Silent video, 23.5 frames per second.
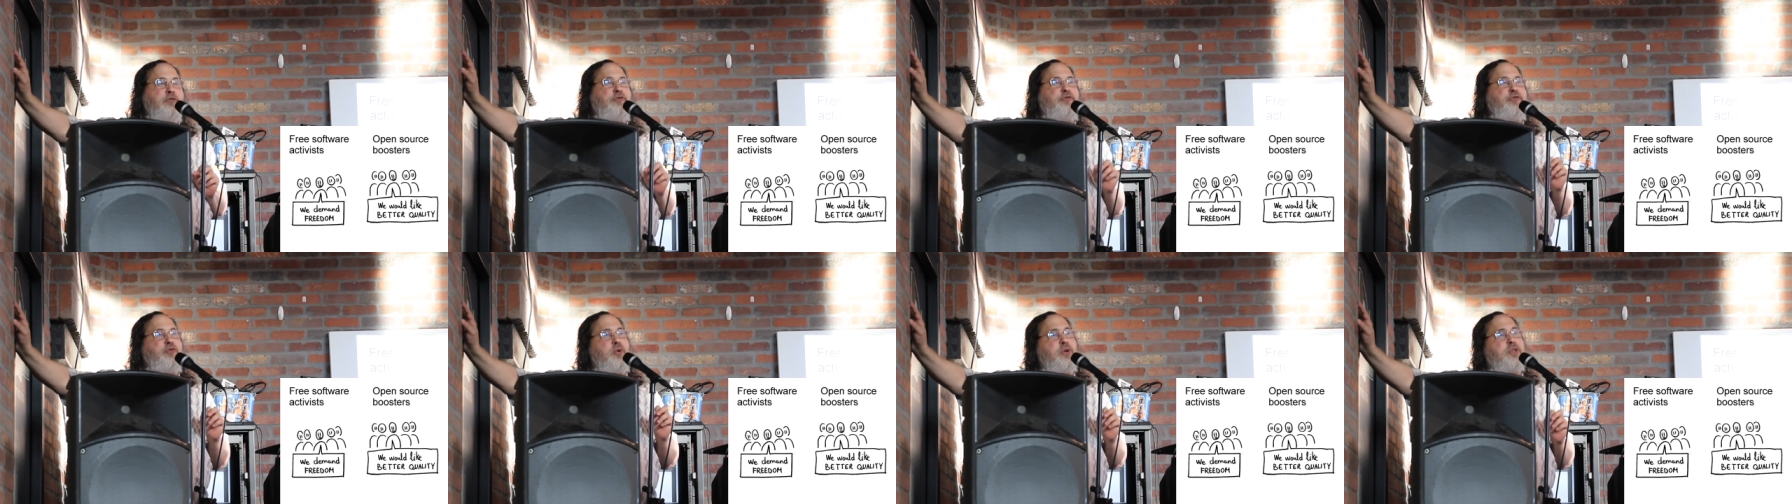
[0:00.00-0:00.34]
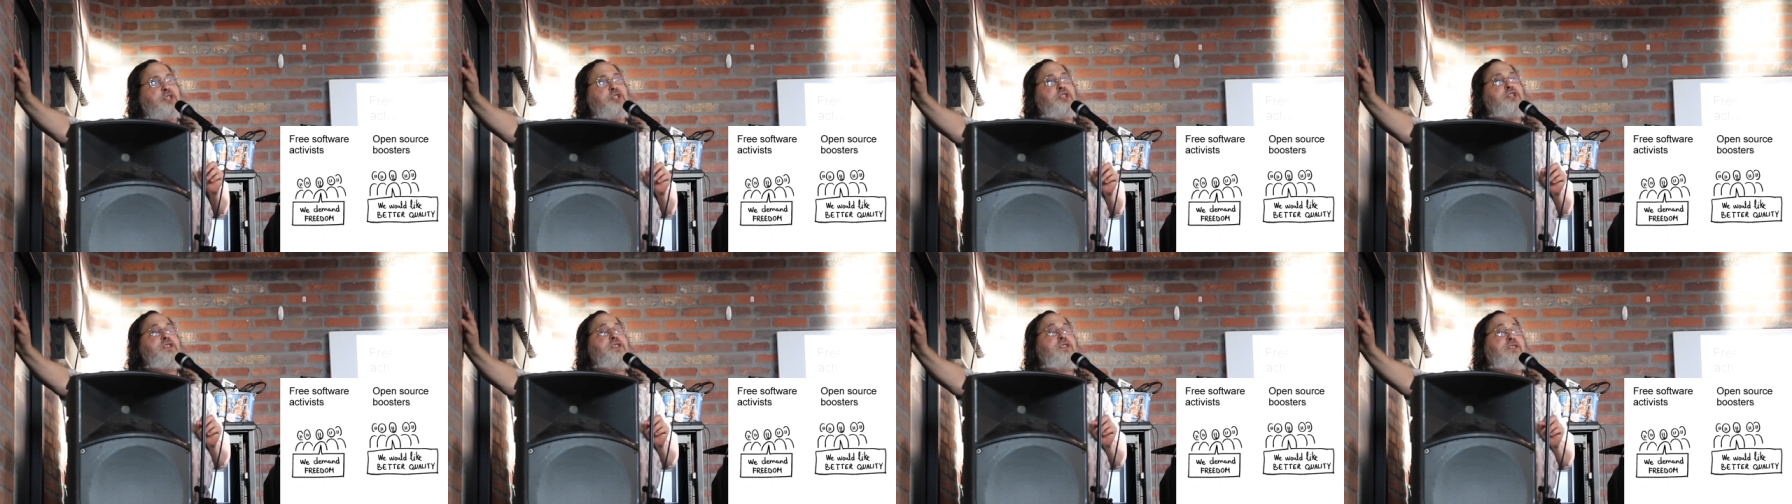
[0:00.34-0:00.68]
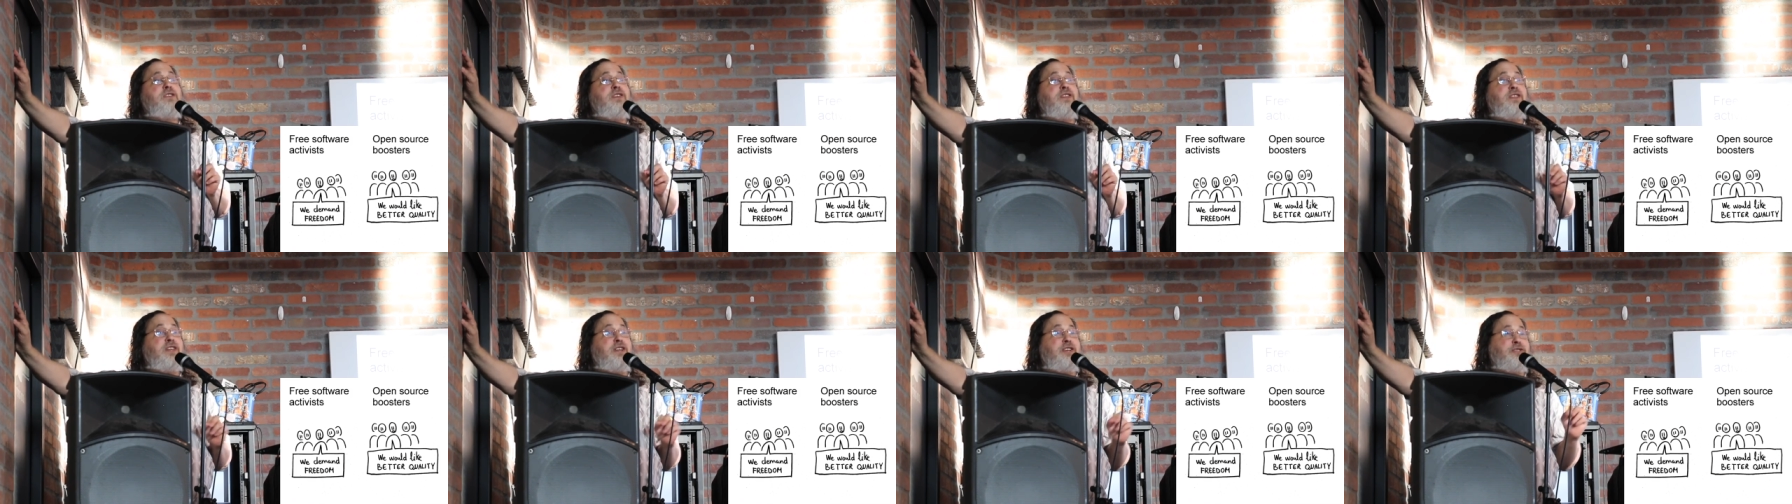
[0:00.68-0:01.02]

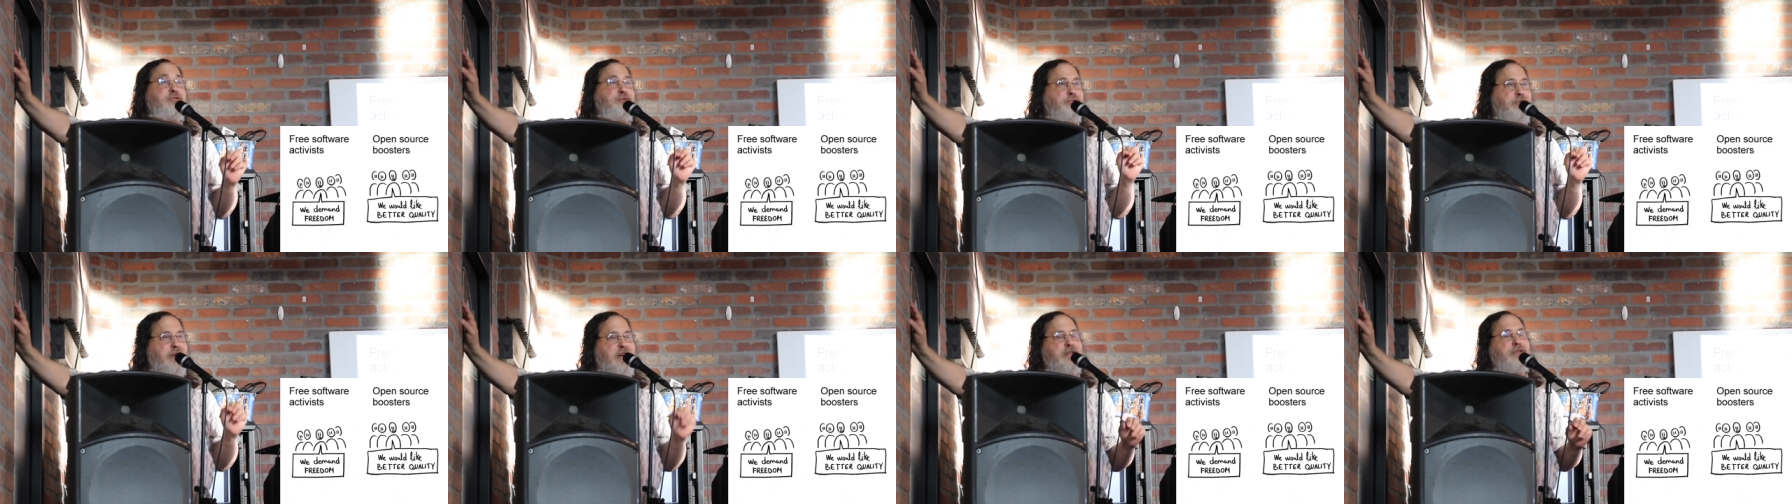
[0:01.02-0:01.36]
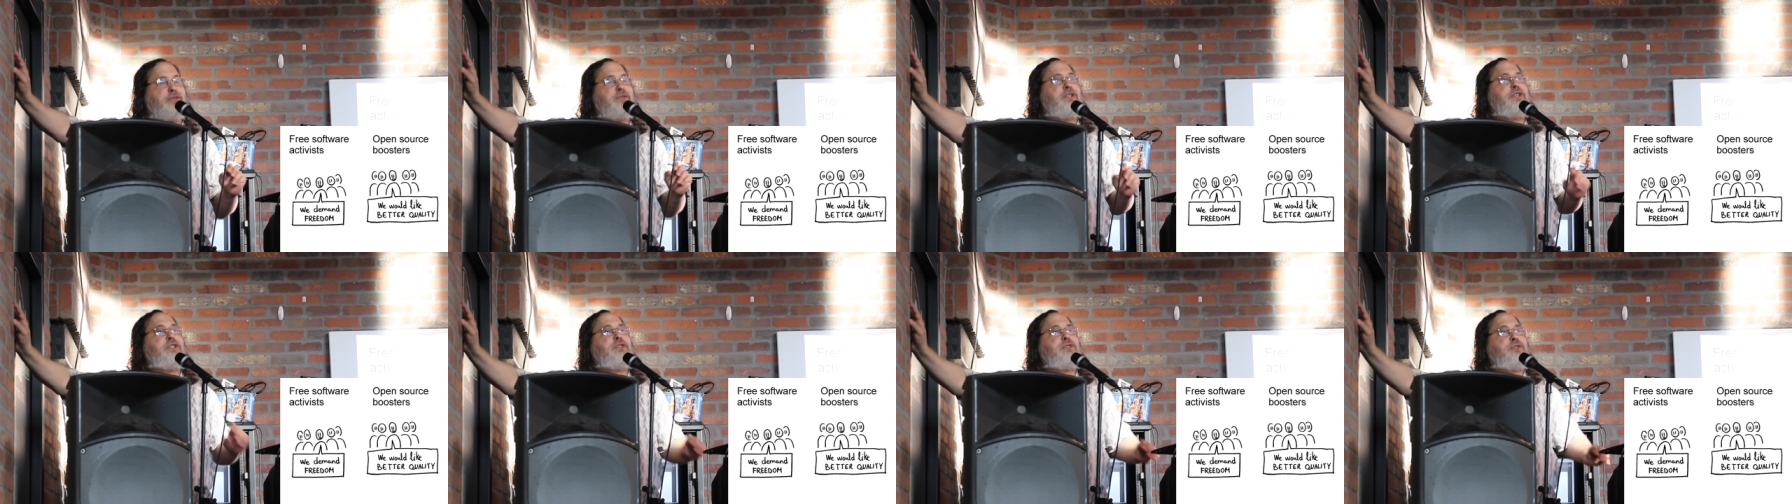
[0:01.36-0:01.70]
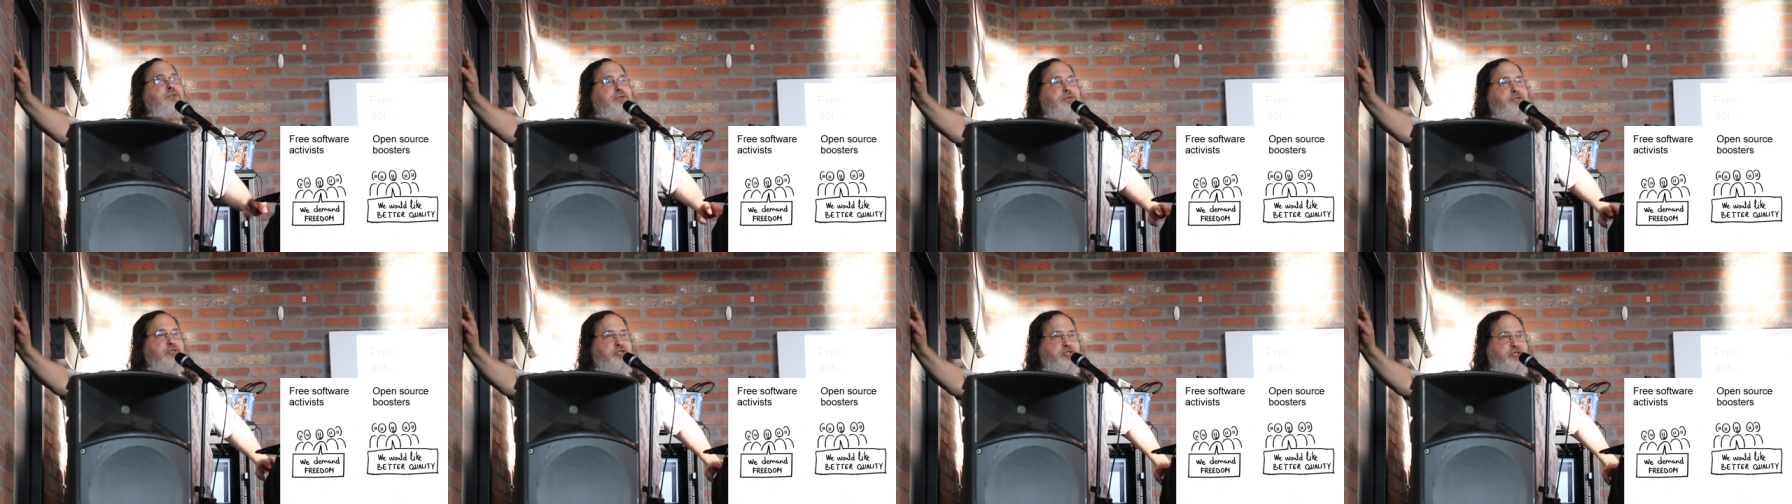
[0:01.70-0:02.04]
Fortunately, they are rarely
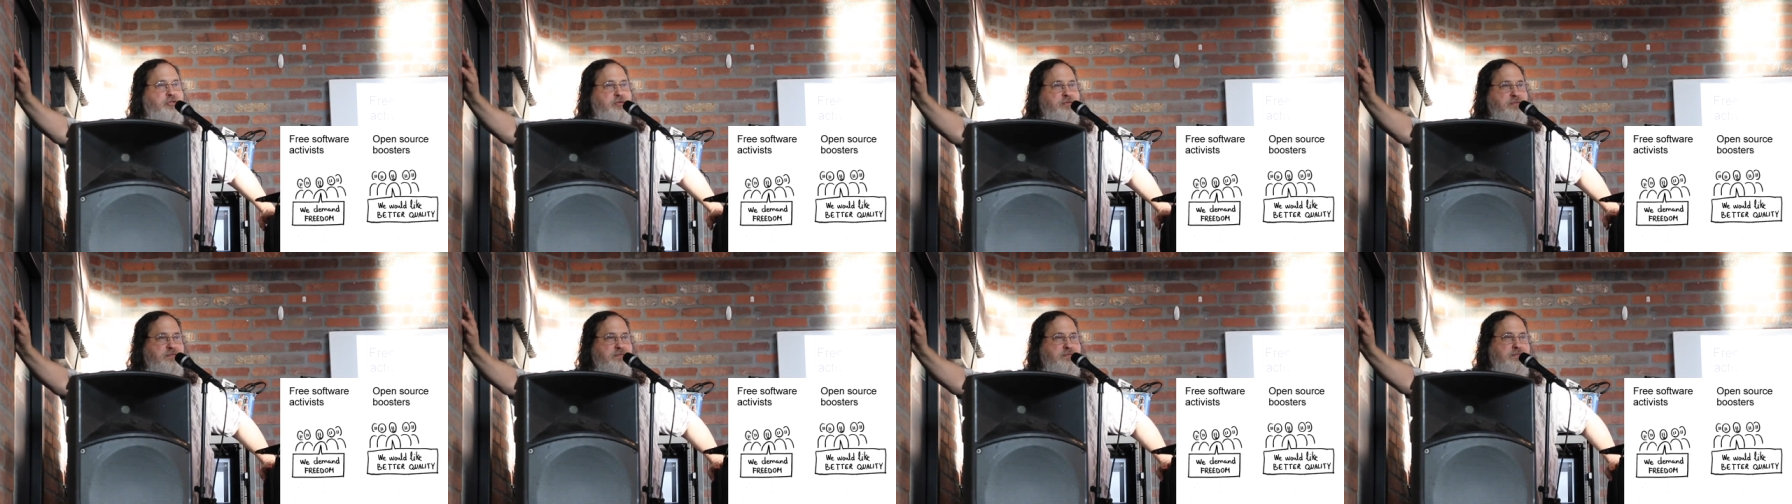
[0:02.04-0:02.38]
used.